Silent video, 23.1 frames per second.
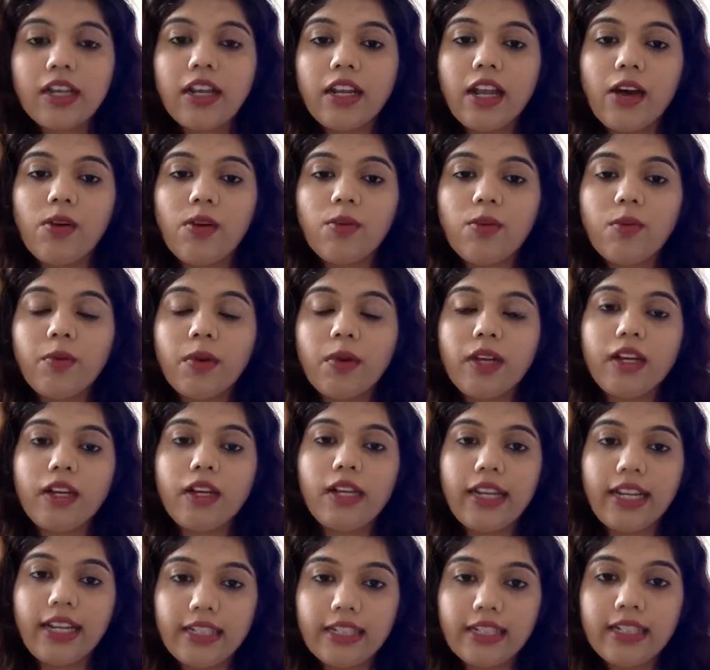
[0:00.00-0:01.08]
Now, when
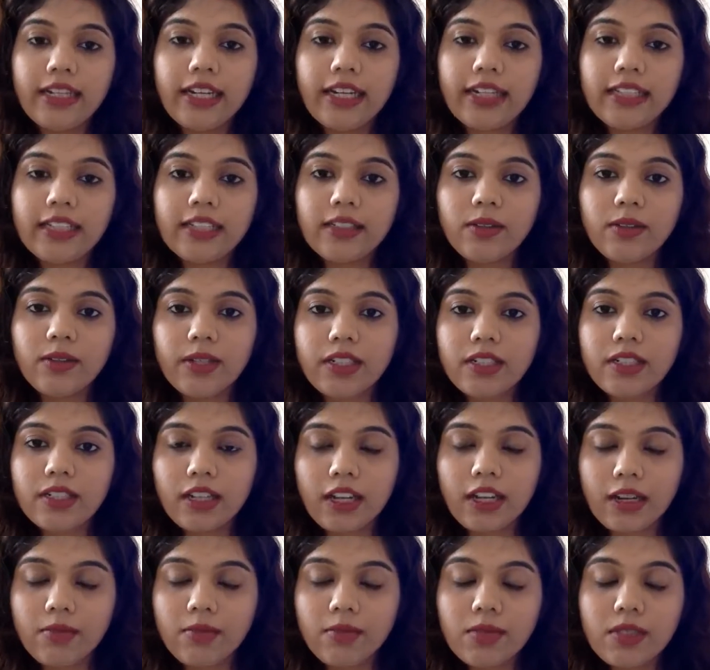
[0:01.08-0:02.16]
a letter writing
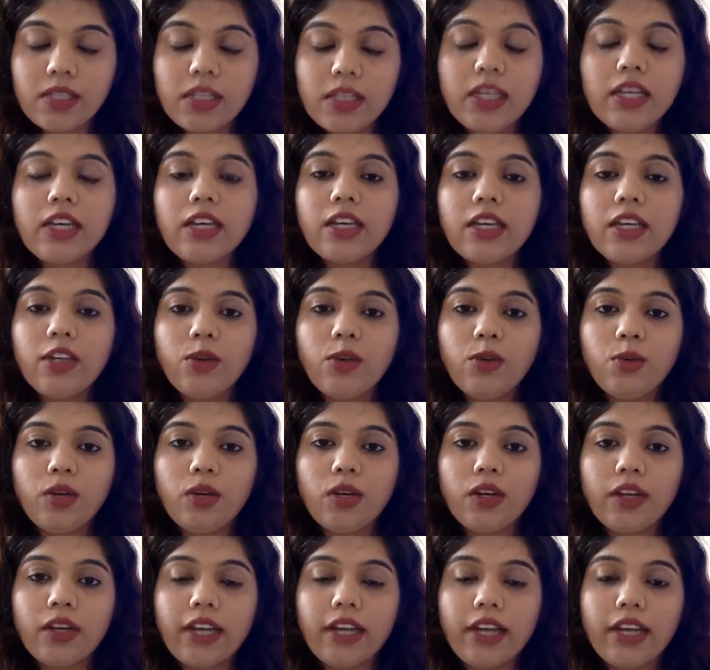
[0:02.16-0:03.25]
question comes,
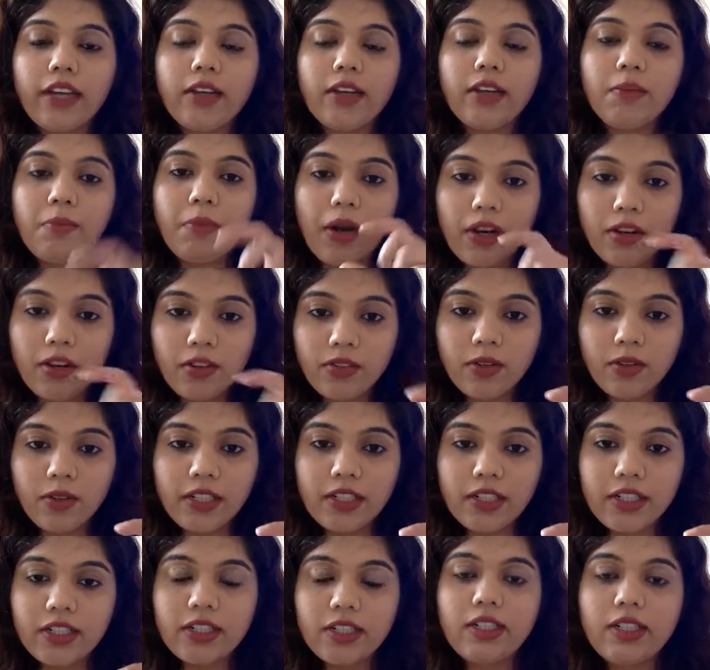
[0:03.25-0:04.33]
you get a part of
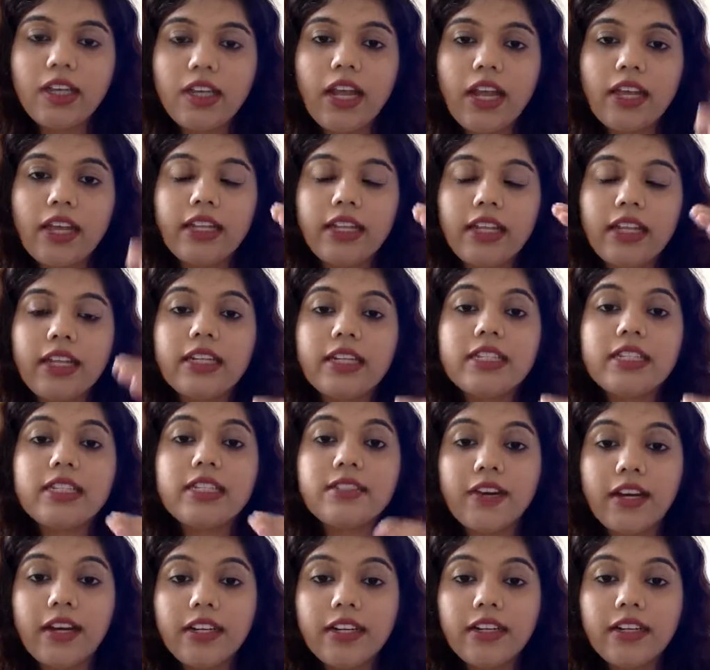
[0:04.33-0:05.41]
question and then it is
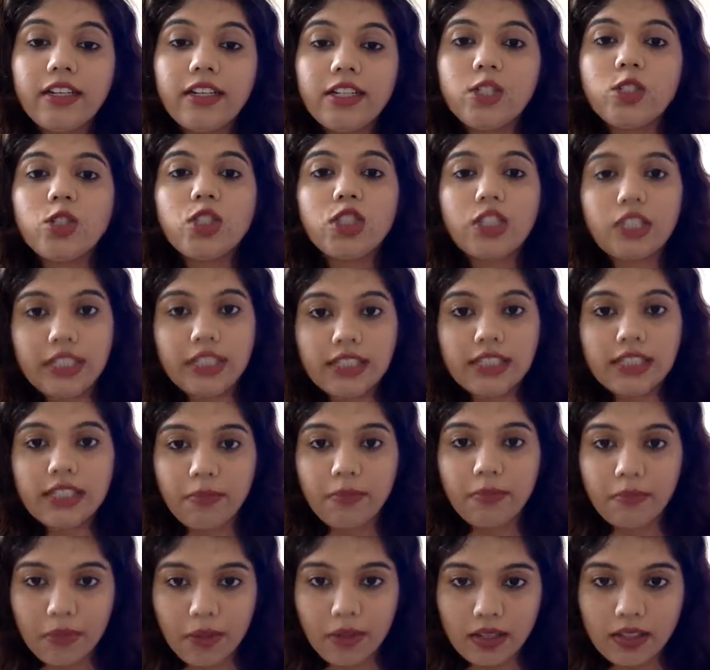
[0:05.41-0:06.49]
divided into three
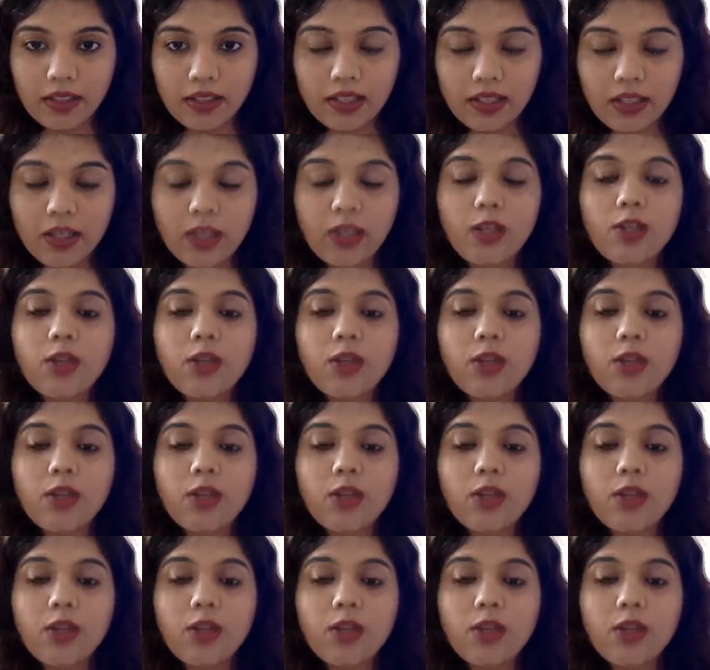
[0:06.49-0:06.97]
subparts.